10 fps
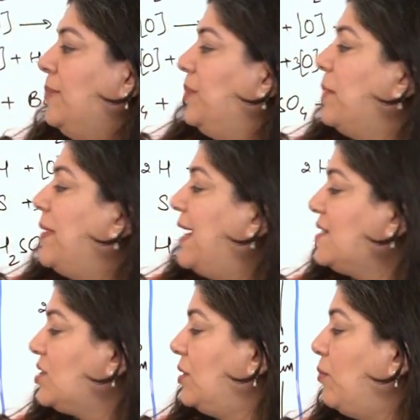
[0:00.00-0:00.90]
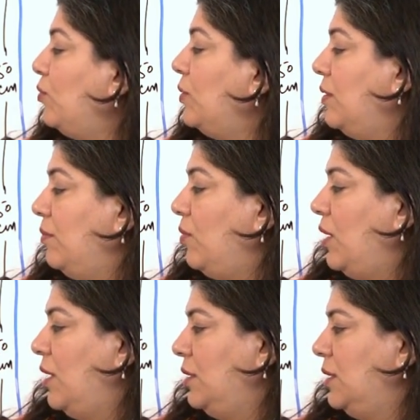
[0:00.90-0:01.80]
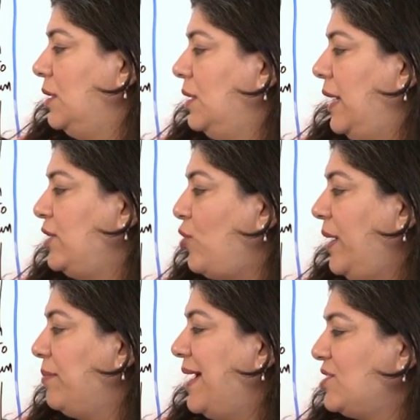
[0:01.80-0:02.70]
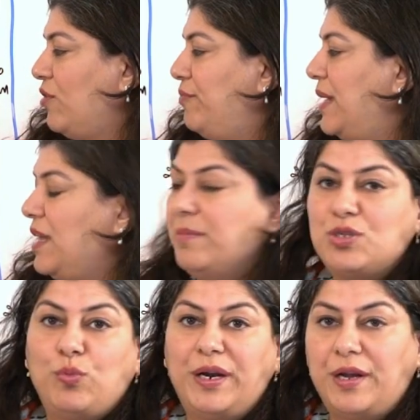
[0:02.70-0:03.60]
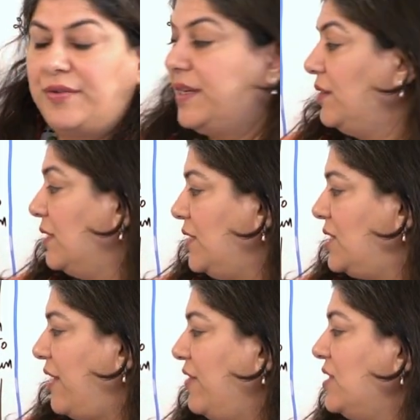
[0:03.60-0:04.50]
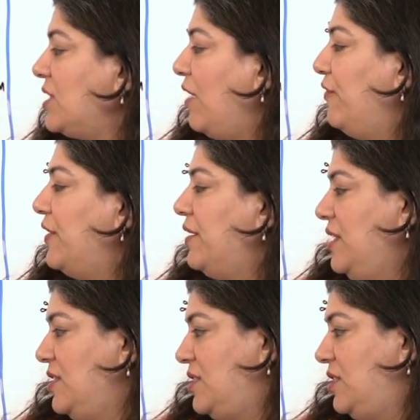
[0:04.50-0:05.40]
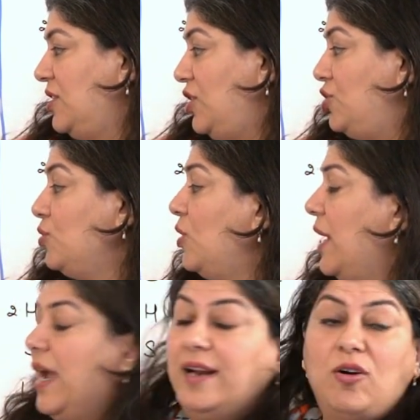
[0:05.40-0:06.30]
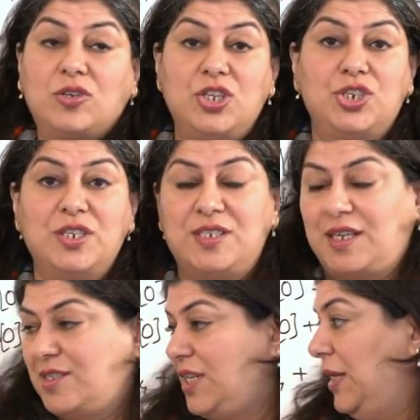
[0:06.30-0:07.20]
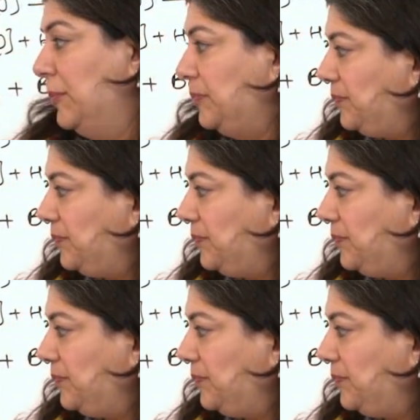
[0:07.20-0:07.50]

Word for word: The mass, the, uh, the atomic mass of barium is 137, sulfur is 32 and oxygen is 16.